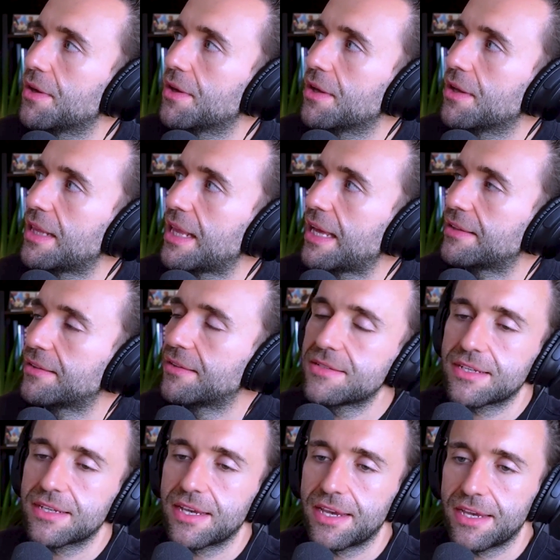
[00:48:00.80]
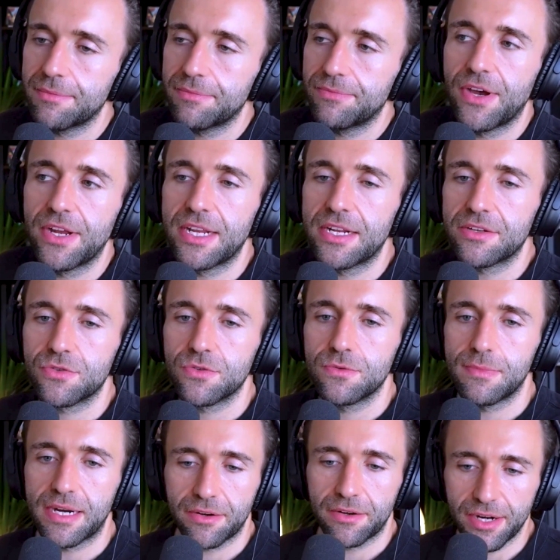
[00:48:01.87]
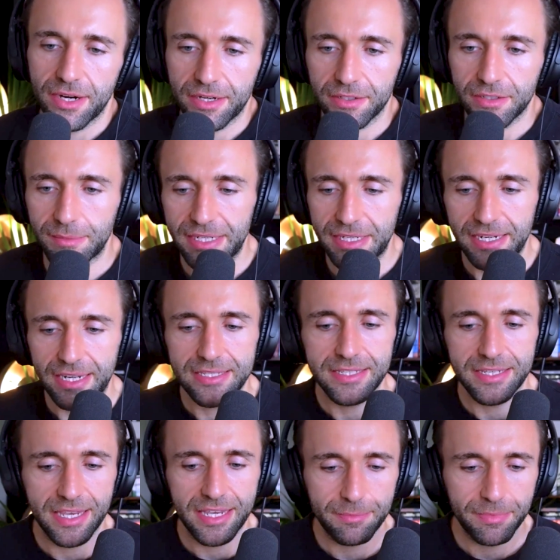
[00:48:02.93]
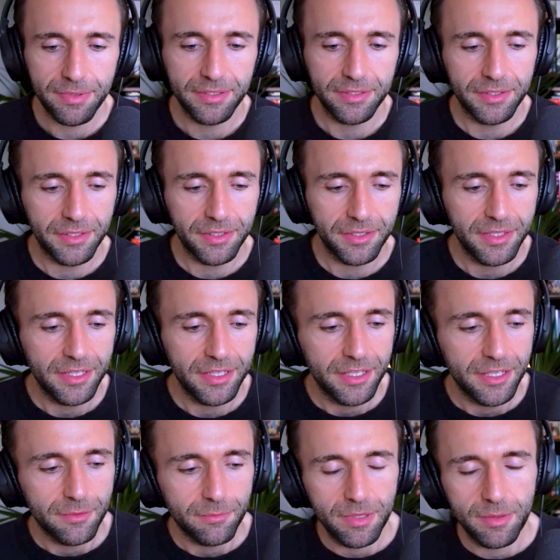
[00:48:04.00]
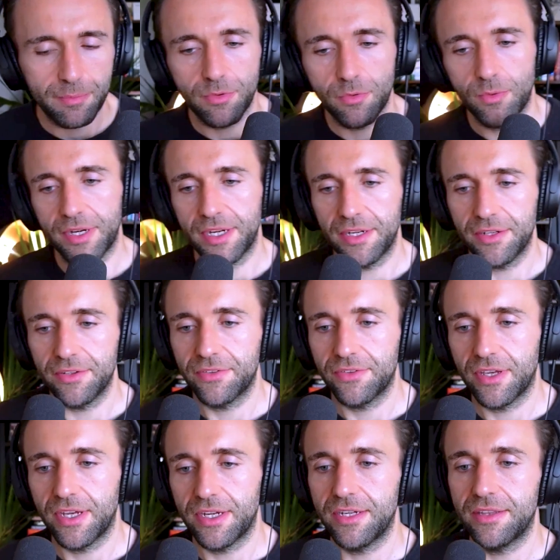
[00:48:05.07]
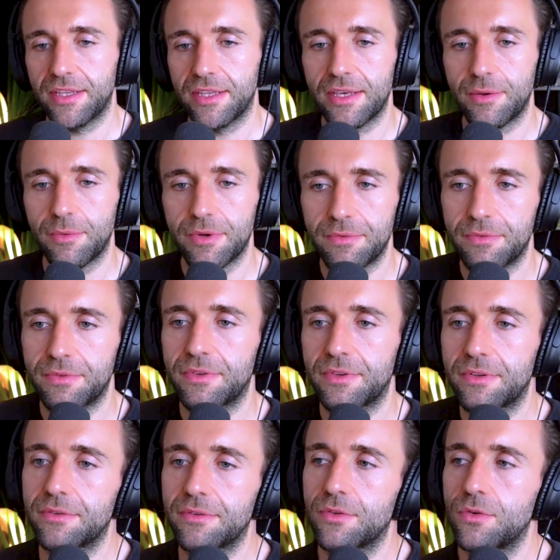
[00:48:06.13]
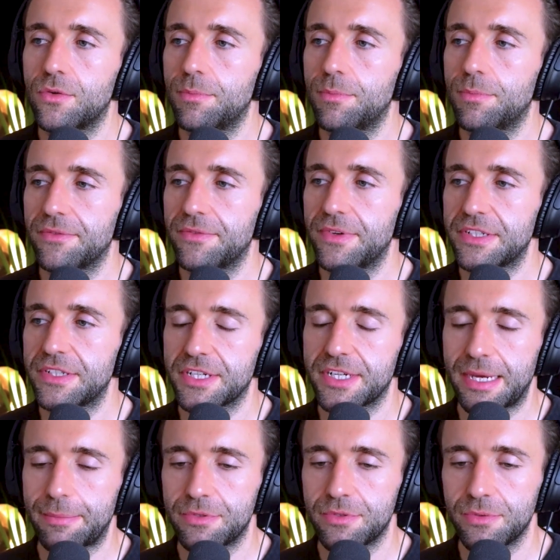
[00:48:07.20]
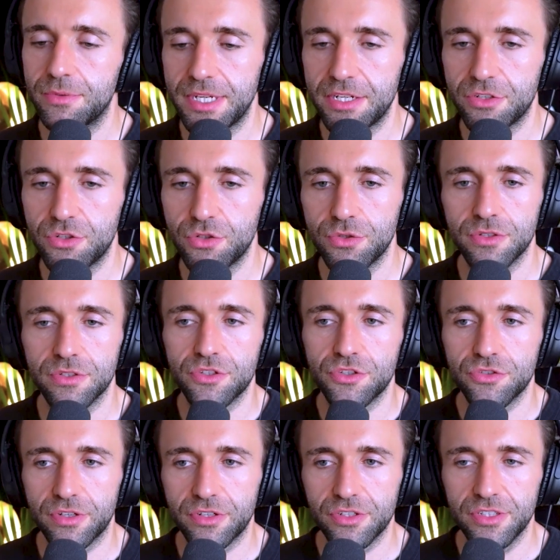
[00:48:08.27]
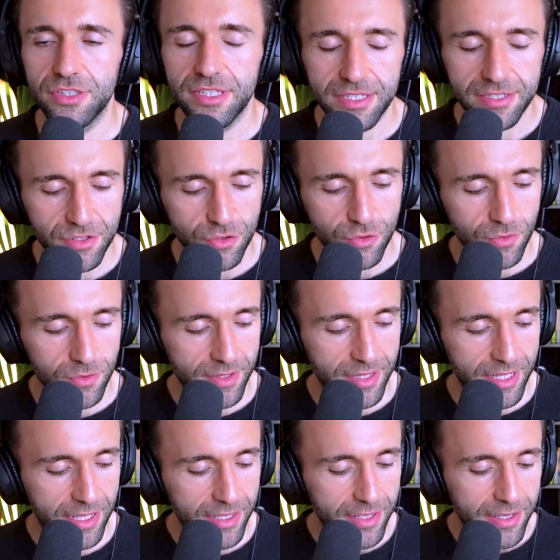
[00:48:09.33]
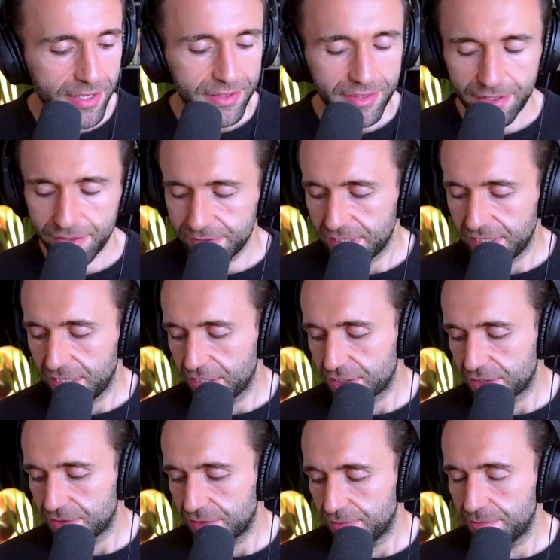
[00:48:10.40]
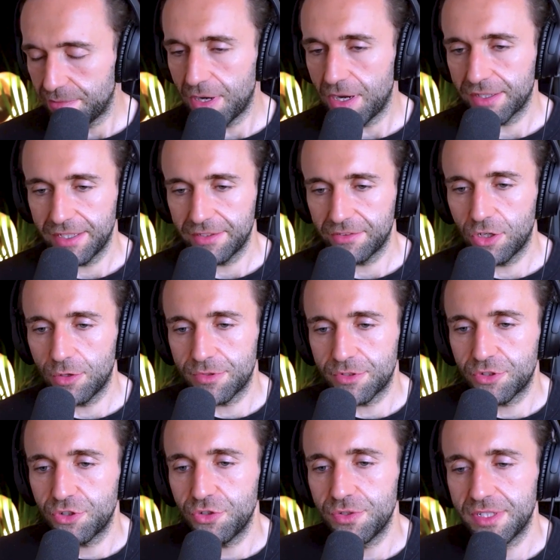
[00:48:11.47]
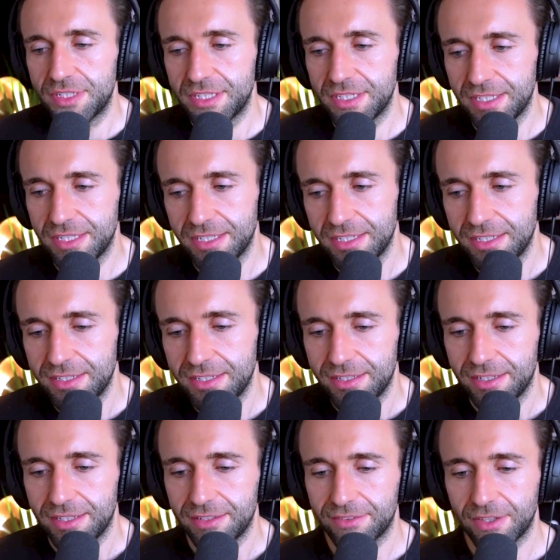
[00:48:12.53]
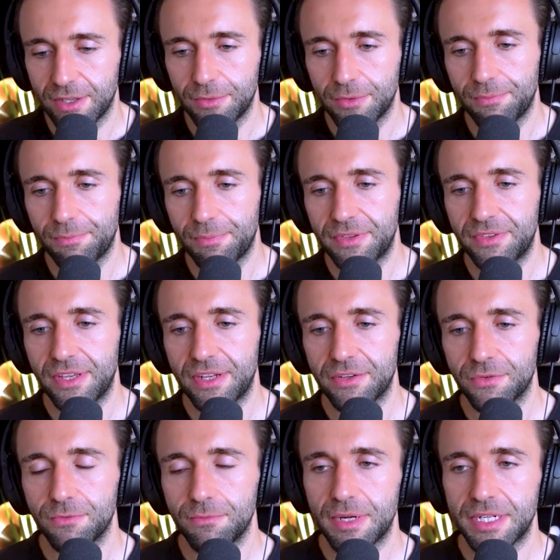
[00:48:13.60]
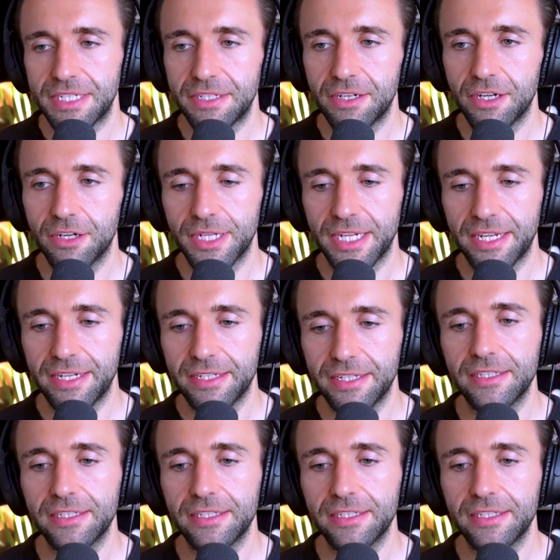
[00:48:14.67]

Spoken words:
landscape, financial macroeconomic landscape, and people, when they decided that they would corporate venture capital into construction, they saw that there was a large market opportunity in terms of potential money going in